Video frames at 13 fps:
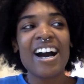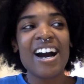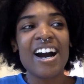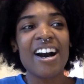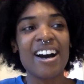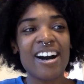
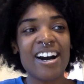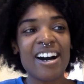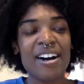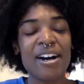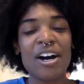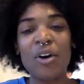
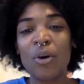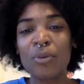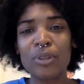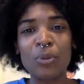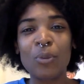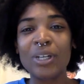
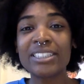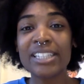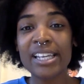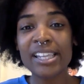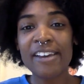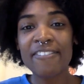Only 1
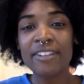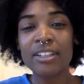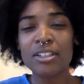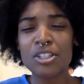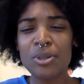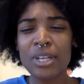day left, in,
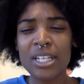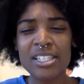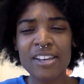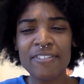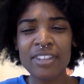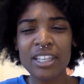2 days
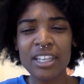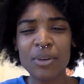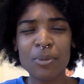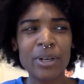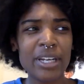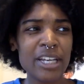left in the
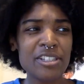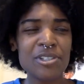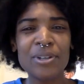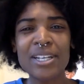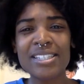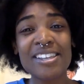year. 1 day,
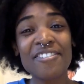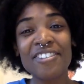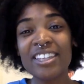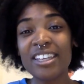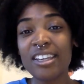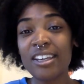2 days left in
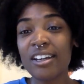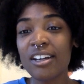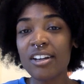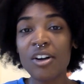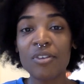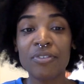the
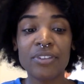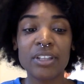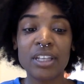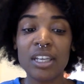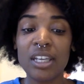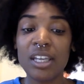year.
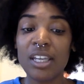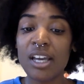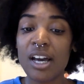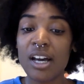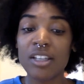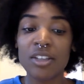
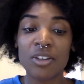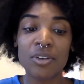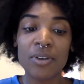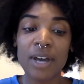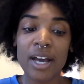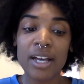Hopefully you
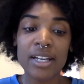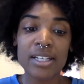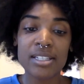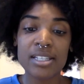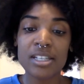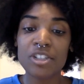
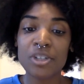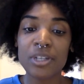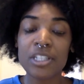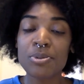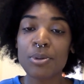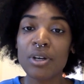guys enjoy
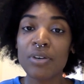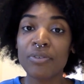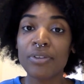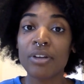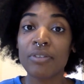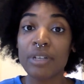this one.
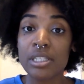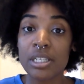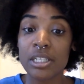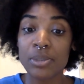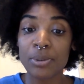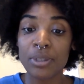Hopefully it
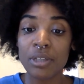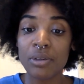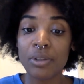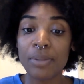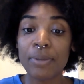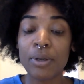resonates with you.
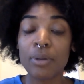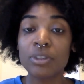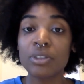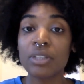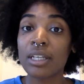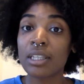Let me know what
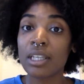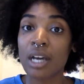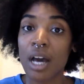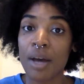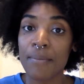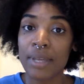you think in the
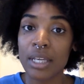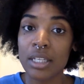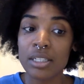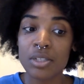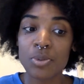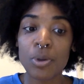
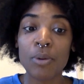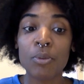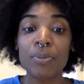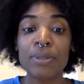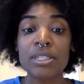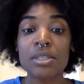comments. What
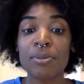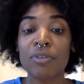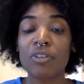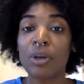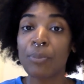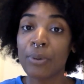will be some of
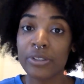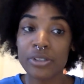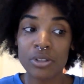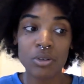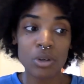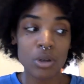your
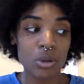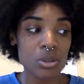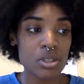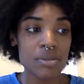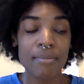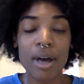personal
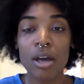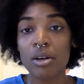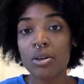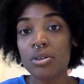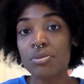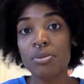goals and
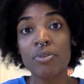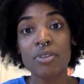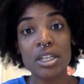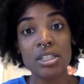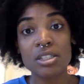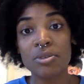mottos moving
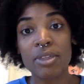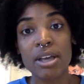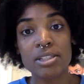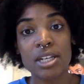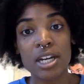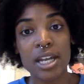into
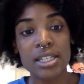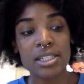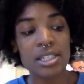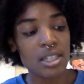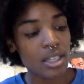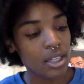
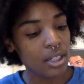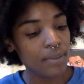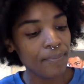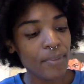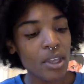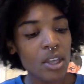2019?